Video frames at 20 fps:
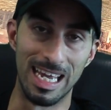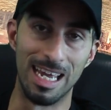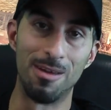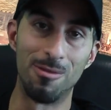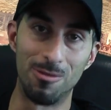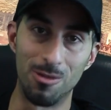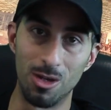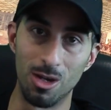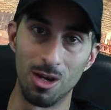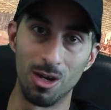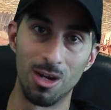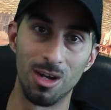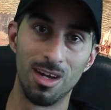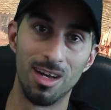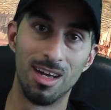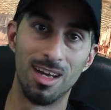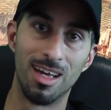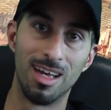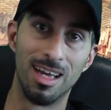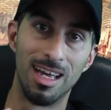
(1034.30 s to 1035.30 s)
if you're
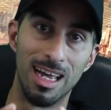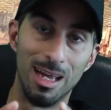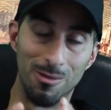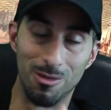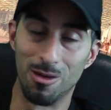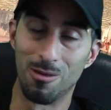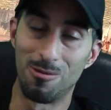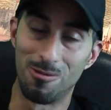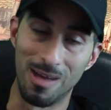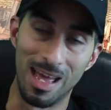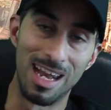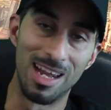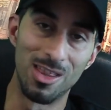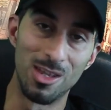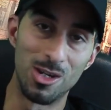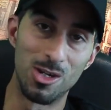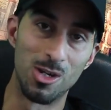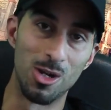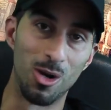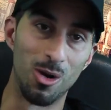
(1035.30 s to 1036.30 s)
If you're a fan of
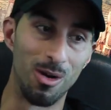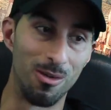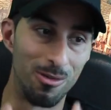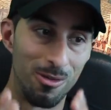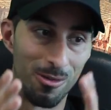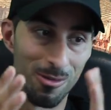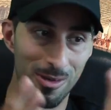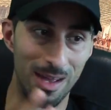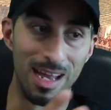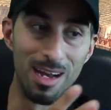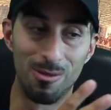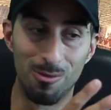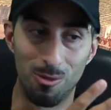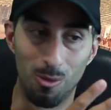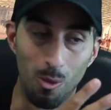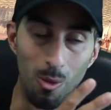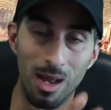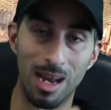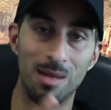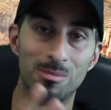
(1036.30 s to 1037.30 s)
the show, if you're a fan of
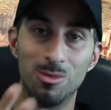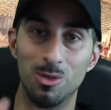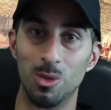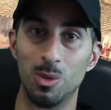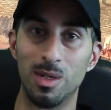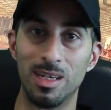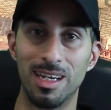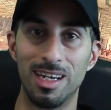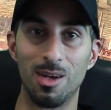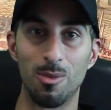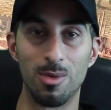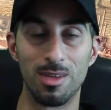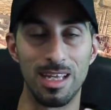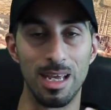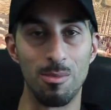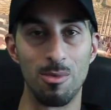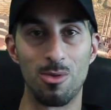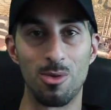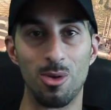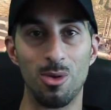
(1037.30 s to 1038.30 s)
what I'm doing here with
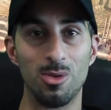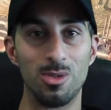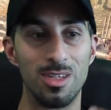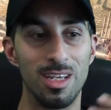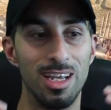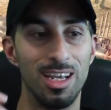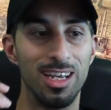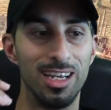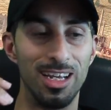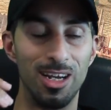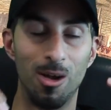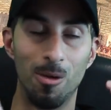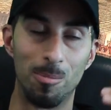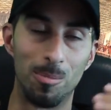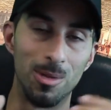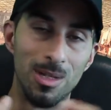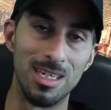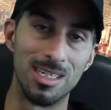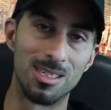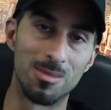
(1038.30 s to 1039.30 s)
Game of Thrones, you know,
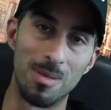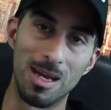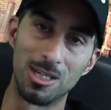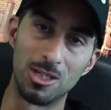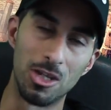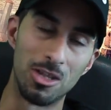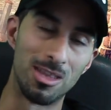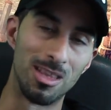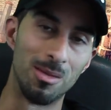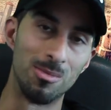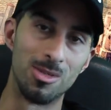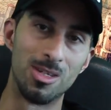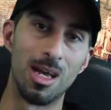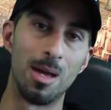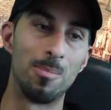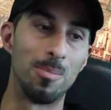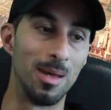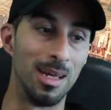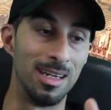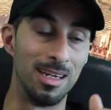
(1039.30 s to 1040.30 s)
please smash that thumbs
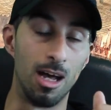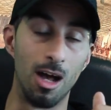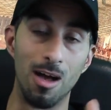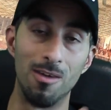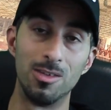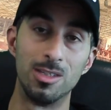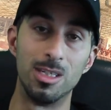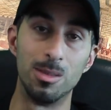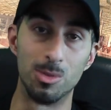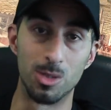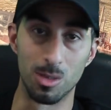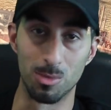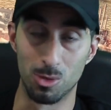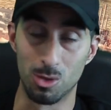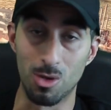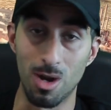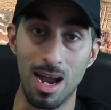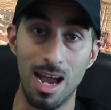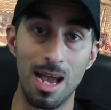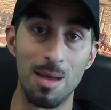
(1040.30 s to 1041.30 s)
up and obviously
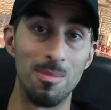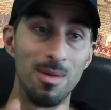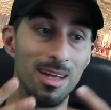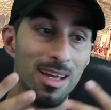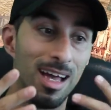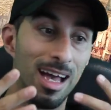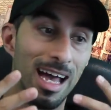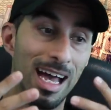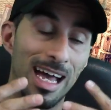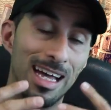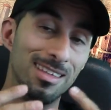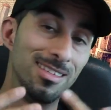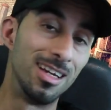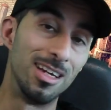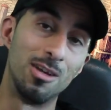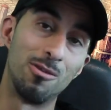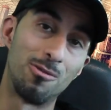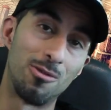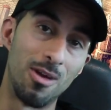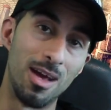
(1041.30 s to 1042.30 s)
subscribe. Uh,
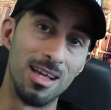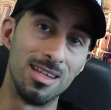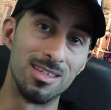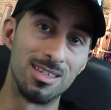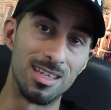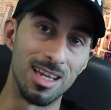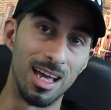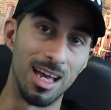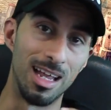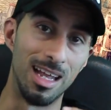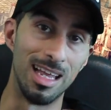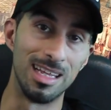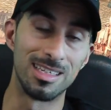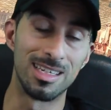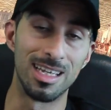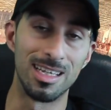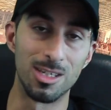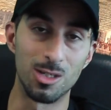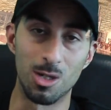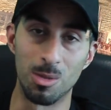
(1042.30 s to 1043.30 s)
tell your friends, uh, let's
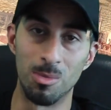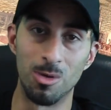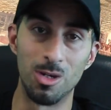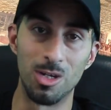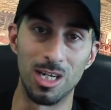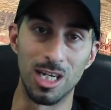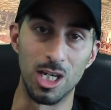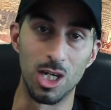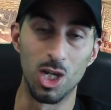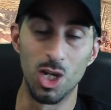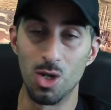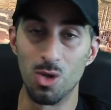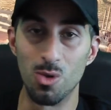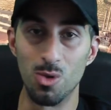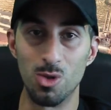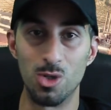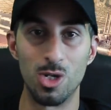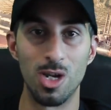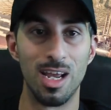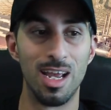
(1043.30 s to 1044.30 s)
get this community
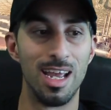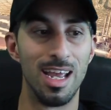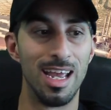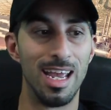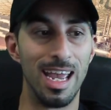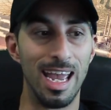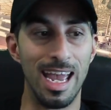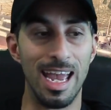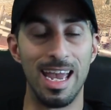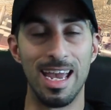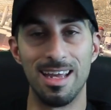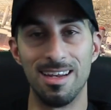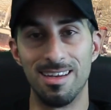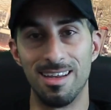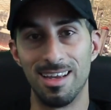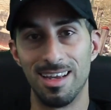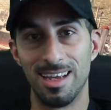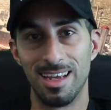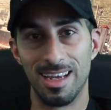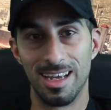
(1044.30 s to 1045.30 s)
huge.
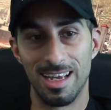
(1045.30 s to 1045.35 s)
And